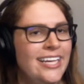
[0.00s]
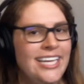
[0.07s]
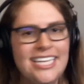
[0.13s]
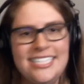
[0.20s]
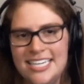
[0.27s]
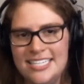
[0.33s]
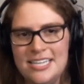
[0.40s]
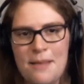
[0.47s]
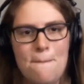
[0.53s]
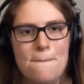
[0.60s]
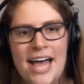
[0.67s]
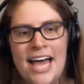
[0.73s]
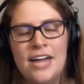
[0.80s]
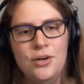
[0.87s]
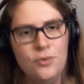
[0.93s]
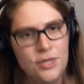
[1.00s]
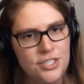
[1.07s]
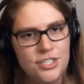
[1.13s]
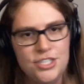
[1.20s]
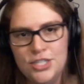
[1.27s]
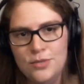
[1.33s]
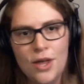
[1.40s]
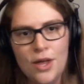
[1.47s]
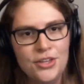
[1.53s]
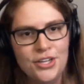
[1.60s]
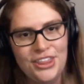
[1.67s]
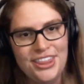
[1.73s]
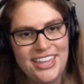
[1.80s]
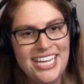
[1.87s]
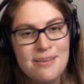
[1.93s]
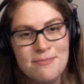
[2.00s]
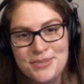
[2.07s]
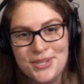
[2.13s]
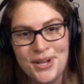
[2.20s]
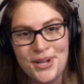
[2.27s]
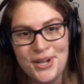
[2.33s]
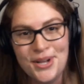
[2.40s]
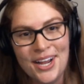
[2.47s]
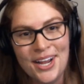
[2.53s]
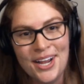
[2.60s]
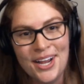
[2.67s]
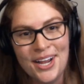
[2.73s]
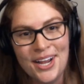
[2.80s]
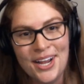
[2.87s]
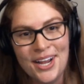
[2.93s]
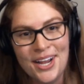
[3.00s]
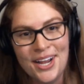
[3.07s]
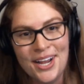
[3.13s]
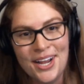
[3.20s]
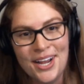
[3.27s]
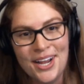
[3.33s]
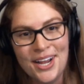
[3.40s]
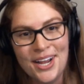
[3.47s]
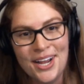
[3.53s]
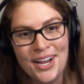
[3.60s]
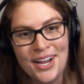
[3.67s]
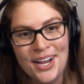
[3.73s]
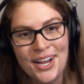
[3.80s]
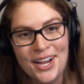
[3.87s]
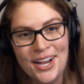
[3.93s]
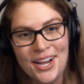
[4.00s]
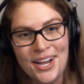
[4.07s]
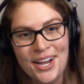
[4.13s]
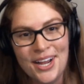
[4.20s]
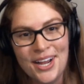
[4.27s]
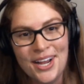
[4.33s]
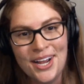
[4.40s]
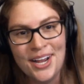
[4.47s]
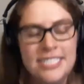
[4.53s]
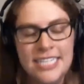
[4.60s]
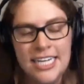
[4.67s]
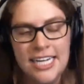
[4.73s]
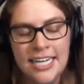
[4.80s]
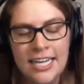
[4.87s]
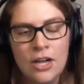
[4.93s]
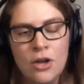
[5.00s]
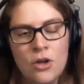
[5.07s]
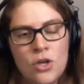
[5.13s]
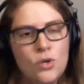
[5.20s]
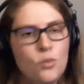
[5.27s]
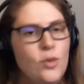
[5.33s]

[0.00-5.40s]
it doesn't matter what the 2 other themes are, because when our tank is empty,